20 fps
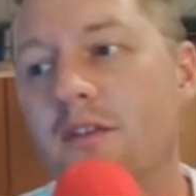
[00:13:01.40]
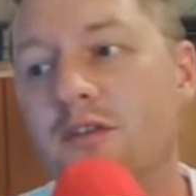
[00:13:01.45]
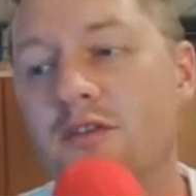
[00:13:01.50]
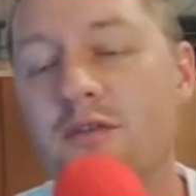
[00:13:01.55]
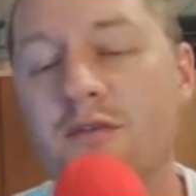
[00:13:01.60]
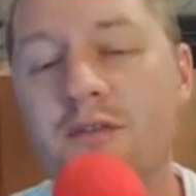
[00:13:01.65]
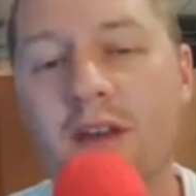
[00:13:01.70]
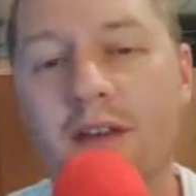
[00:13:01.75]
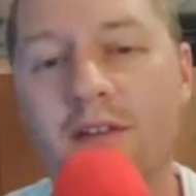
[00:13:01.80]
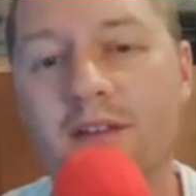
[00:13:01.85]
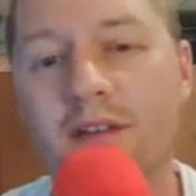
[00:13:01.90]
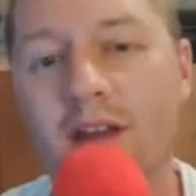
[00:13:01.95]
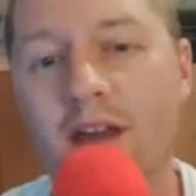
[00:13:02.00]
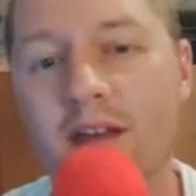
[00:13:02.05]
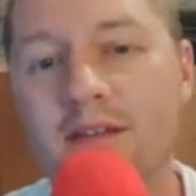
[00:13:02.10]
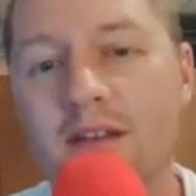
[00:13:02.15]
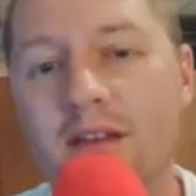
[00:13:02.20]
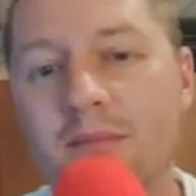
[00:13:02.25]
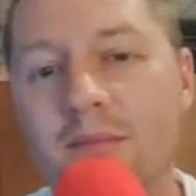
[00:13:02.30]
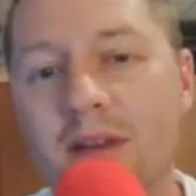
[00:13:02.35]

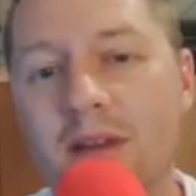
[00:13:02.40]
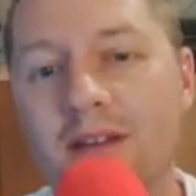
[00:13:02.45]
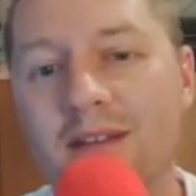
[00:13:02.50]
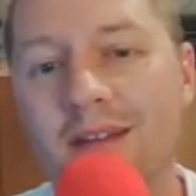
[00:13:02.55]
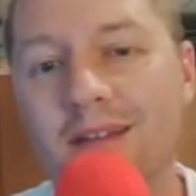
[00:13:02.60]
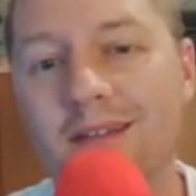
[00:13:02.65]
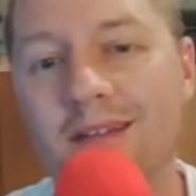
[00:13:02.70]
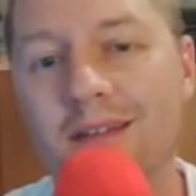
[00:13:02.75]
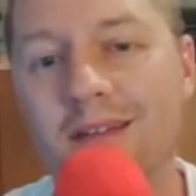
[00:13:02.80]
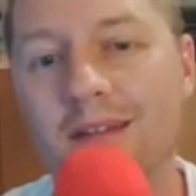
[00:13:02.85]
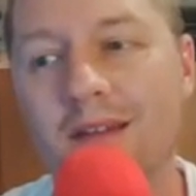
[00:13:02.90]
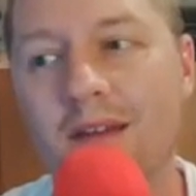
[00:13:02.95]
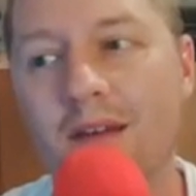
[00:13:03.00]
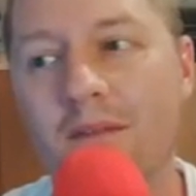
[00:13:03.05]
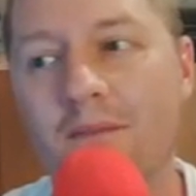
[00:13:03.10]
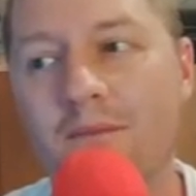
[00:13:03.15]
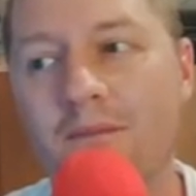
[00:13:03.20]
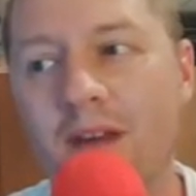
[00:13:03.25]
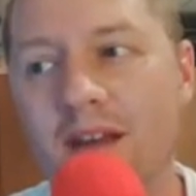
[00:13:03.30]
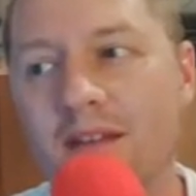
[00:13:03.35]
2019 Big Ditkus
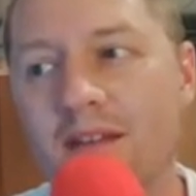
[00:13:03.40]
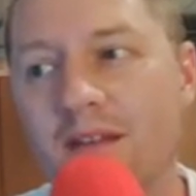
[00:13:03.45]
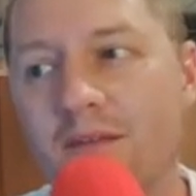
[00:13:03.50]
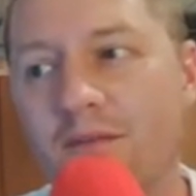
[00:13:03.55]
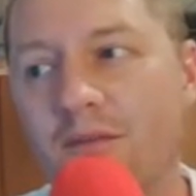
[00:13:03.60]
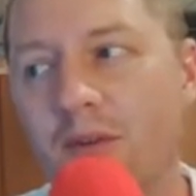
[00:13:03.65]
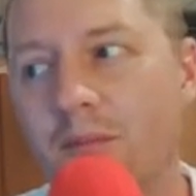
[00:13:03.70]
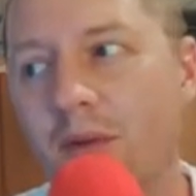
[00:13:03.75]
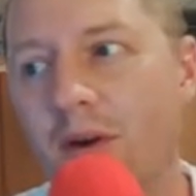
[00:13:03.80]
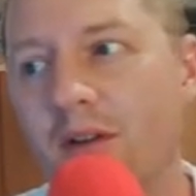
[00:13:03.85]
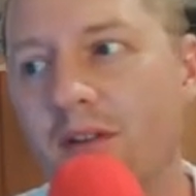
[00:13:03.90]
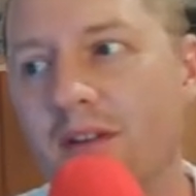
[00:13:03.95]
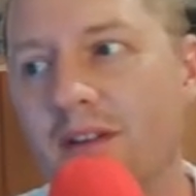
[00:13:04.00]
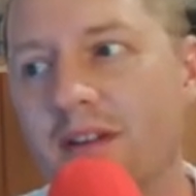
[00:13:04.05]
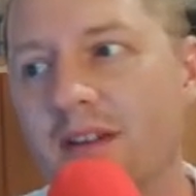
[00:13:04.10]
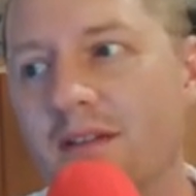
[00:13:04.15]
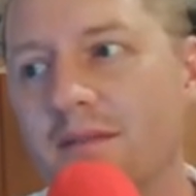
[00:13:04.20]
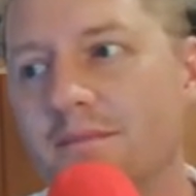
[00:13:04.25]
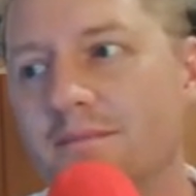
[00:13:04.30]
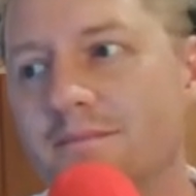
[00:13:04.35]
Fantasy Football
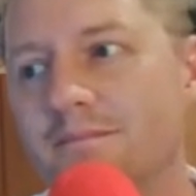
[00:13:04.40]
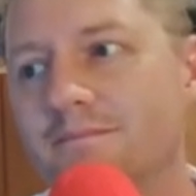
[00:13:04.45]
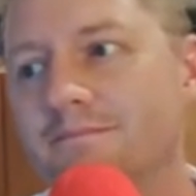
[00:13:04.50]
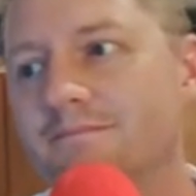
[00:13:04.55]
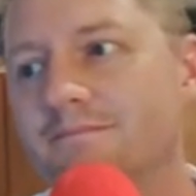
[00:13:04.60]
League. It's